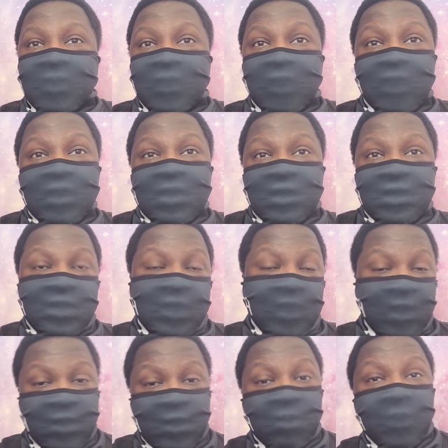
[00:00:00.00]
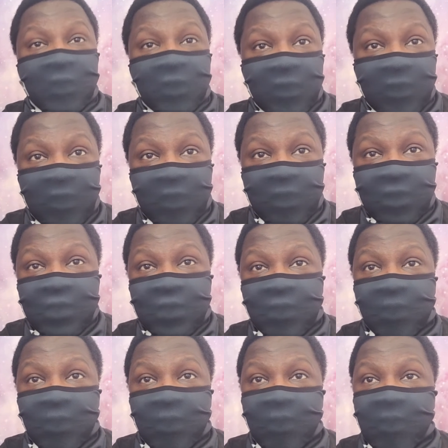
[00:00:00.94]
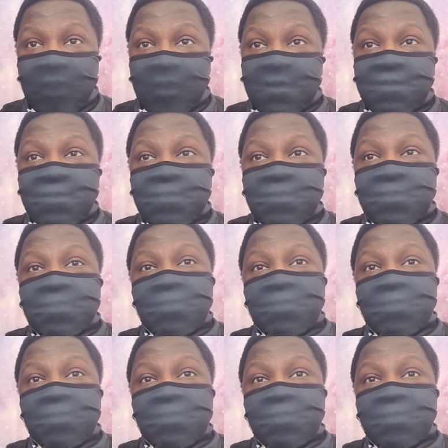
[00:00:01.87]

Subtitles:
He has intangibility in this form.